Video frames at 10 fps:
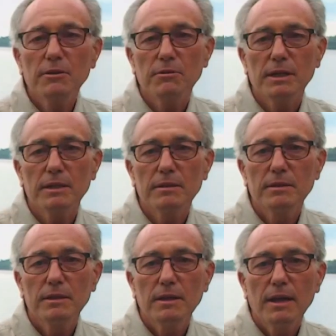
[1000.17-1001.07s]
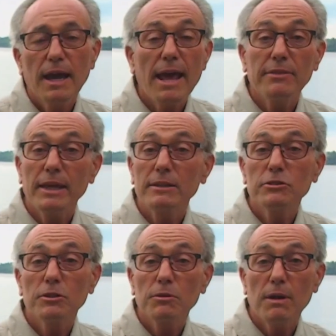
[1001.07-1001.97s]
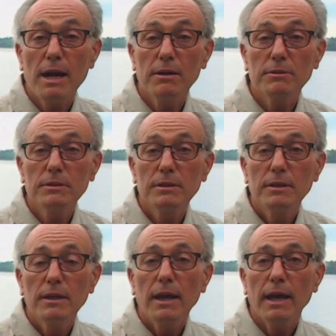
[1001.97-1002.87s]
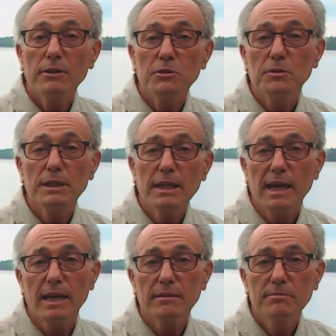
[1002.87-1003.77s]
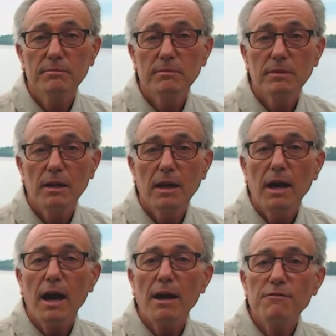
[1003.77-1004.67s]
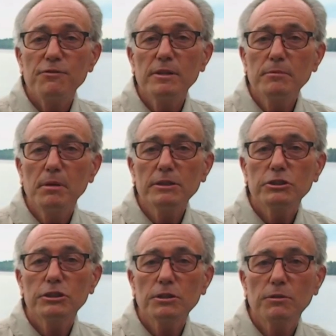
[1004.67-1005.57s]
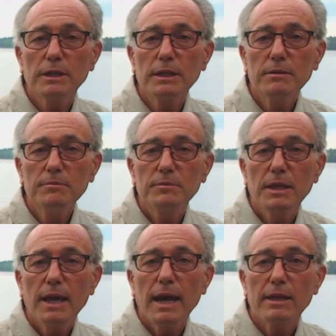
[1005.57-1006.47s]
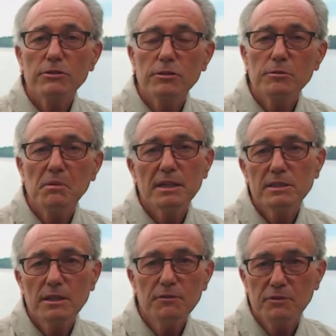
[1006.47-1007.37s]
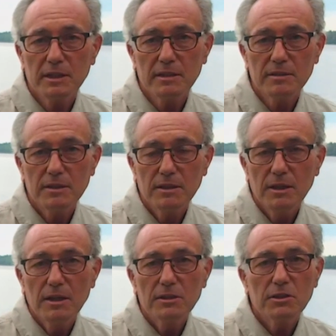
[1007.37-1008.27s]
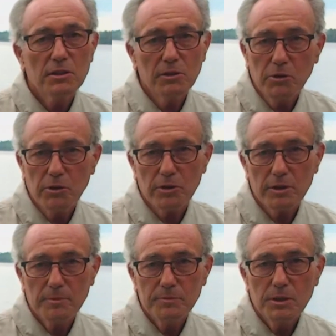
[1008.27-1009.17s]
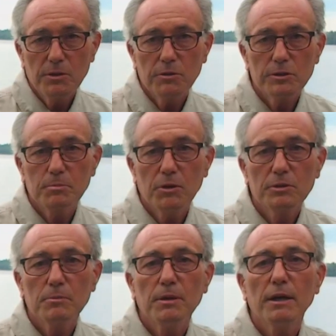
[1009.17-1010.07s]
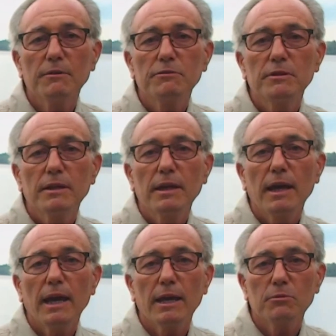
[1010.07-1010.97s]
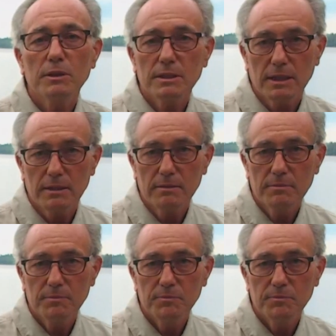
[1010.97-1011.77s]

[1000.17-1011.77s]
a grin, and then turn around and do it again. I feel much chagrin and turn myself in to the Lord, who is both above and within.